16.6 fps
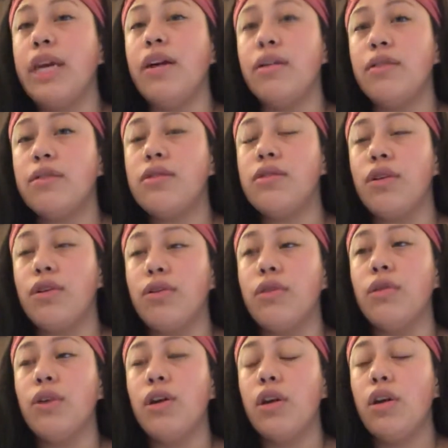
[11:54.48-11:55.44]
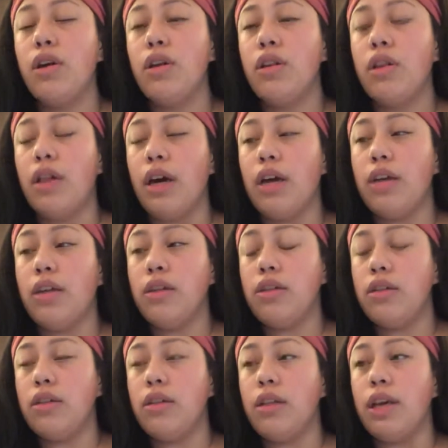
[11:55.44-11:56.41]
So that
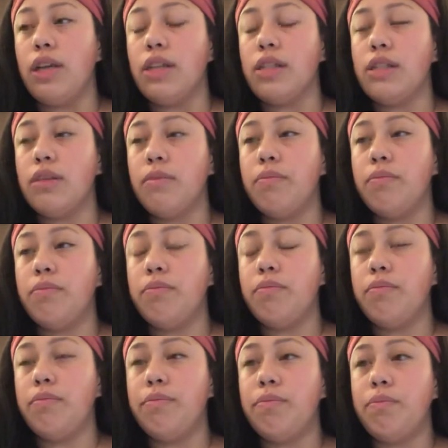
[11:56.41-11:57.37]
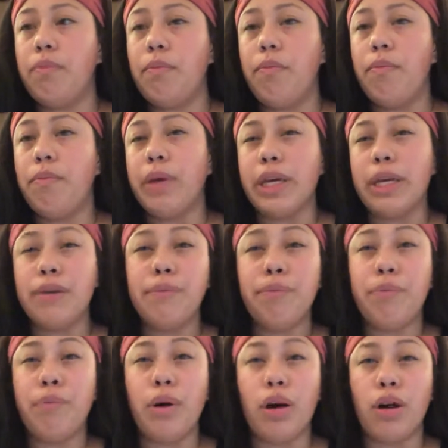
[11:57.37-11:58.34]
is a big
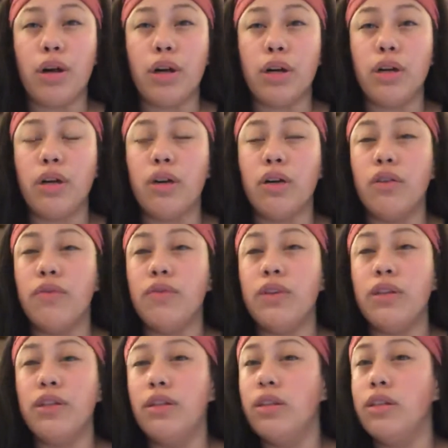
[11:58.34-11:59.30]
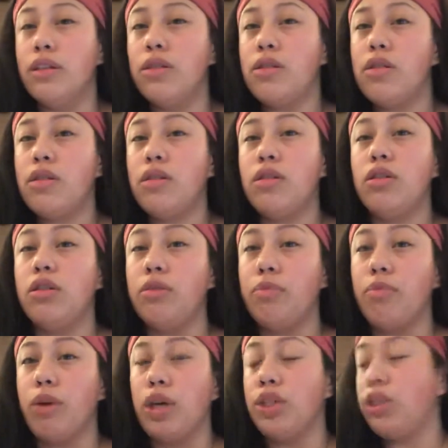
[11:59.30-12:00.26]
part of his
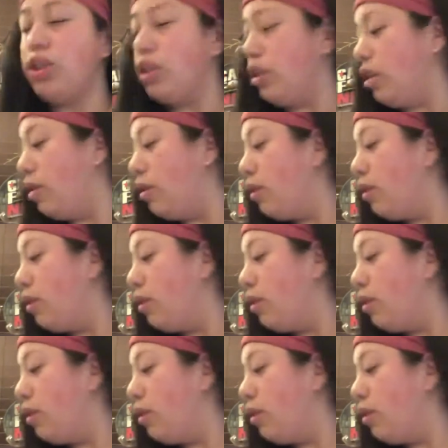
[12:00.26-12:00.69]
depression.